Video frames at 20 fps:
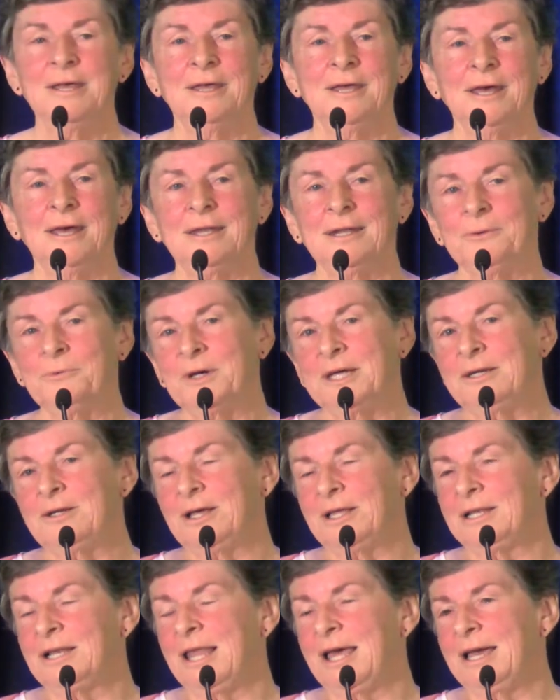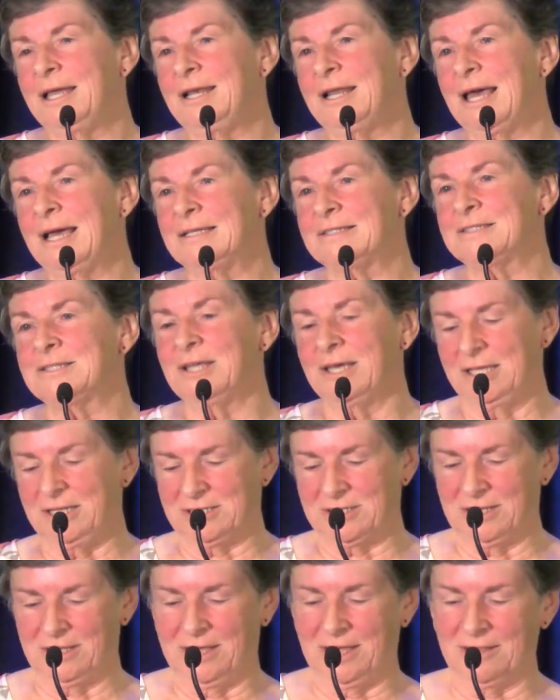And I went online last night
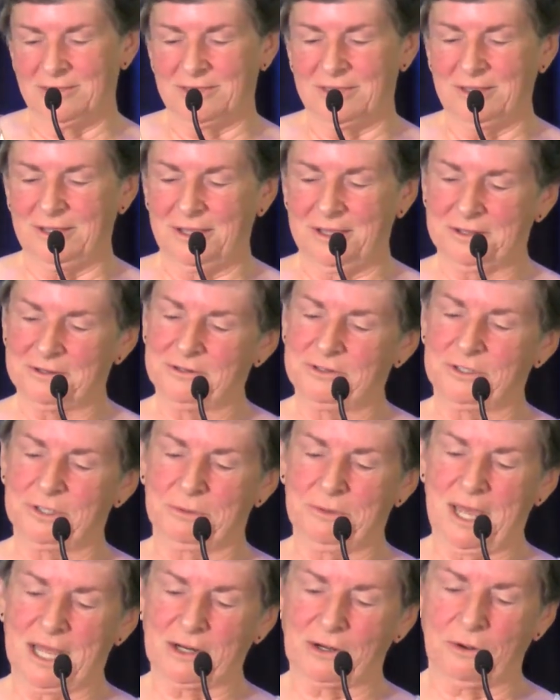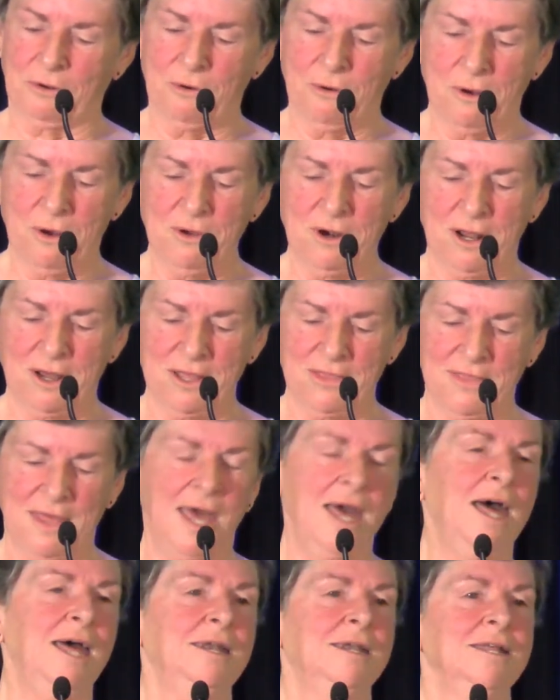to get the direct quote on
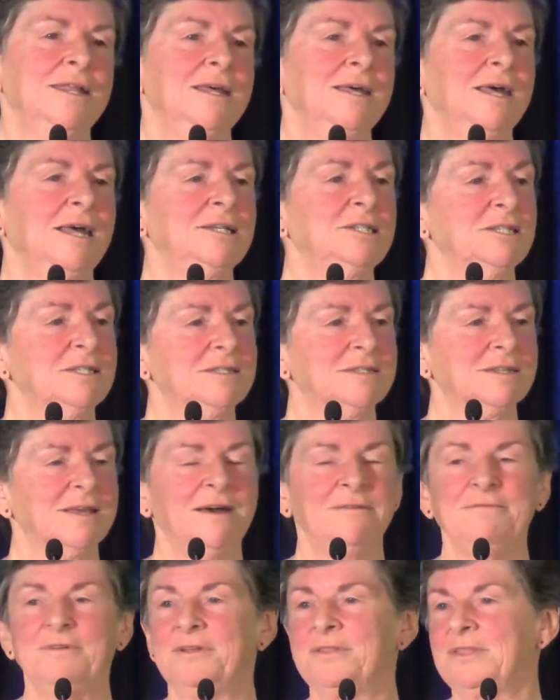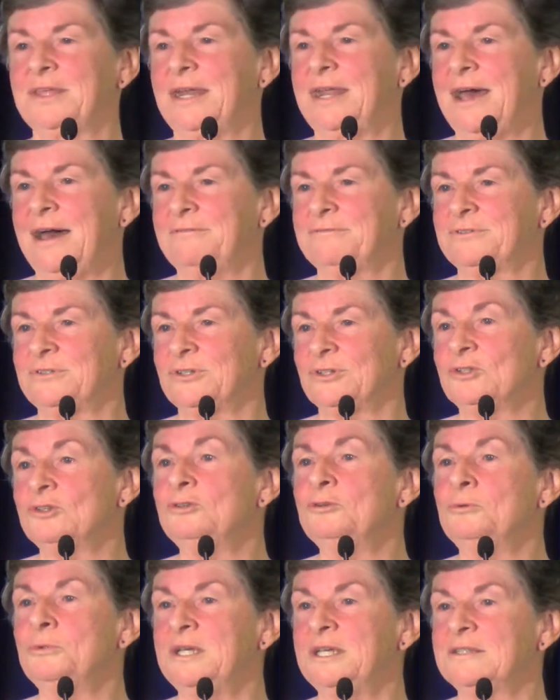that and discovered that after
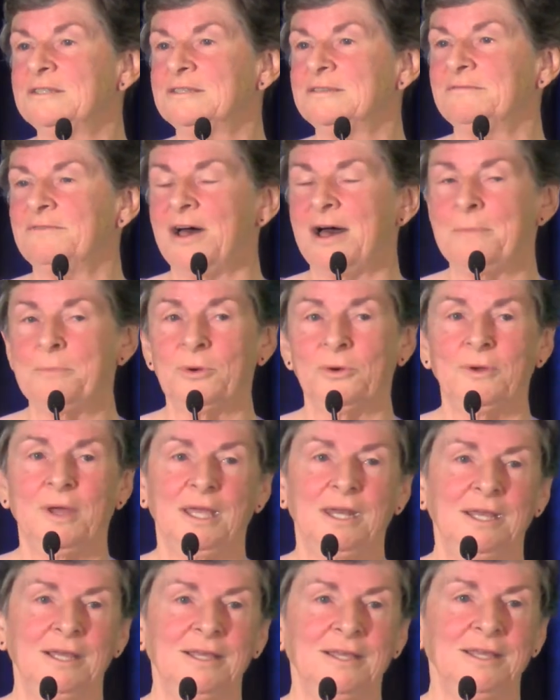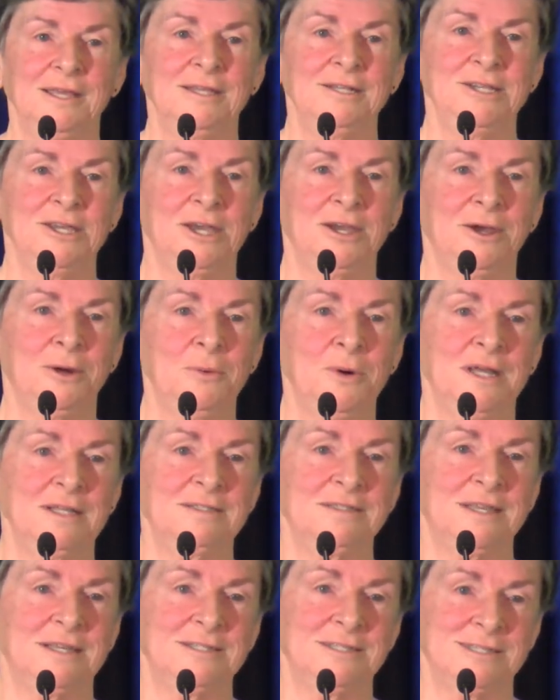2 weeks of operating, Kenya
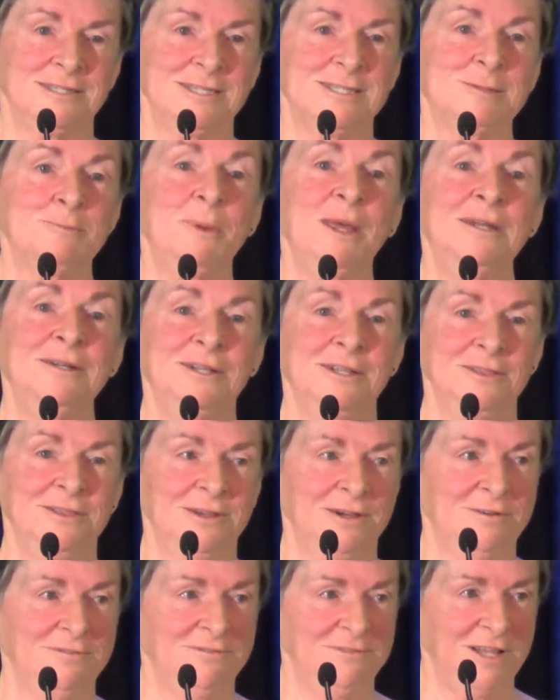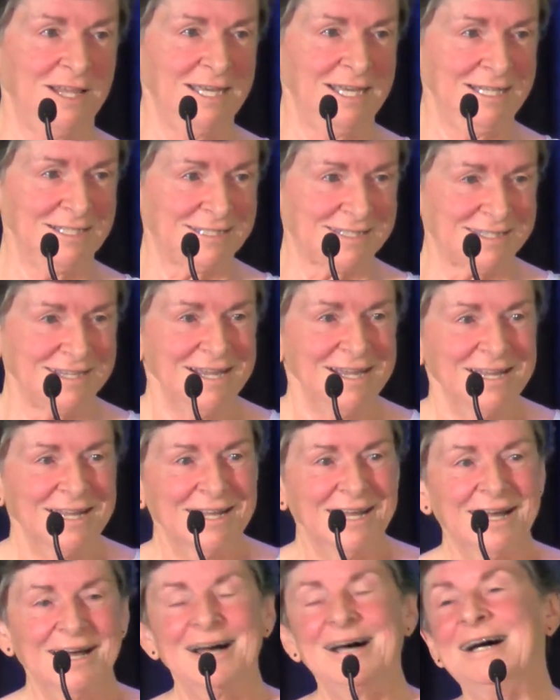Airways has suspended their flights.
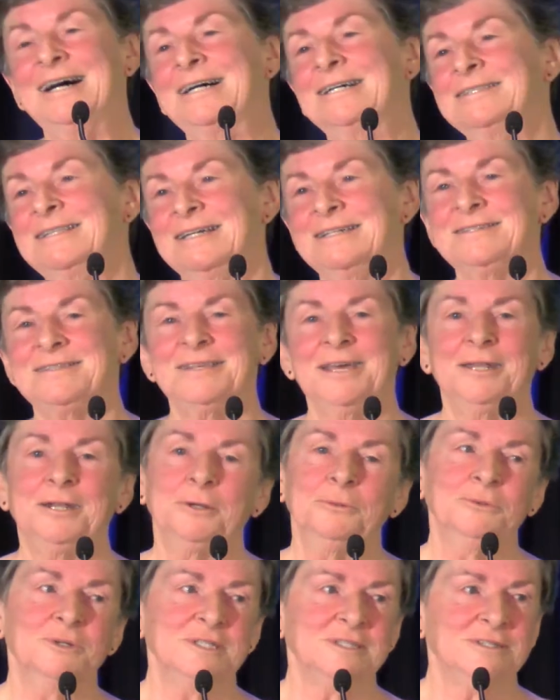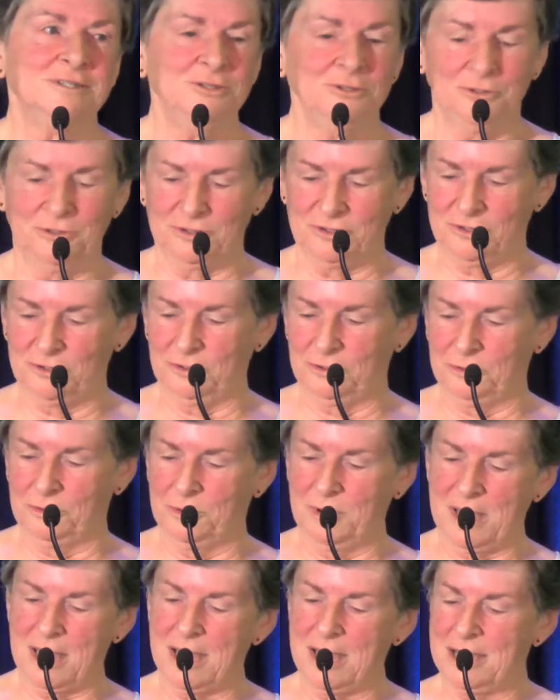They said it was due
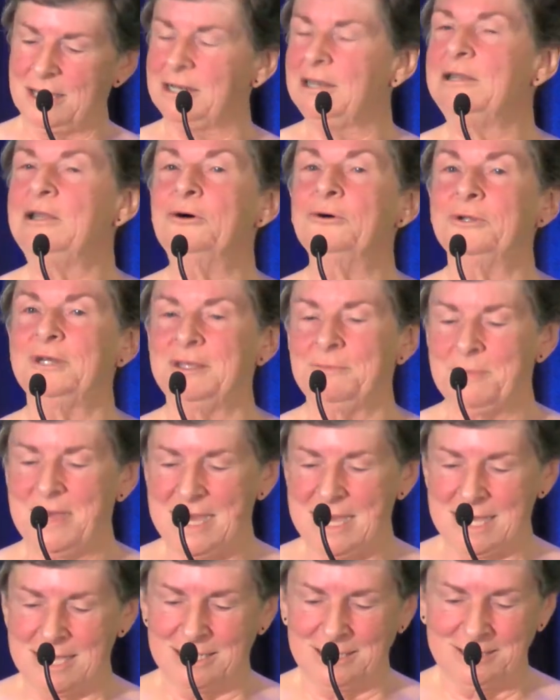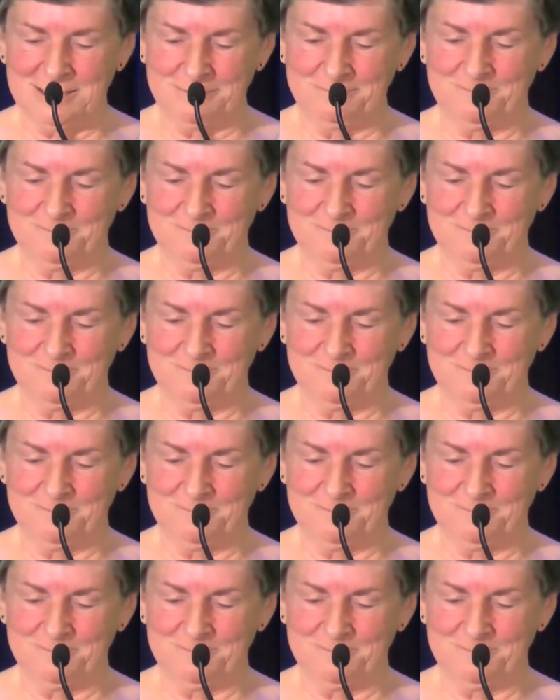to low demand.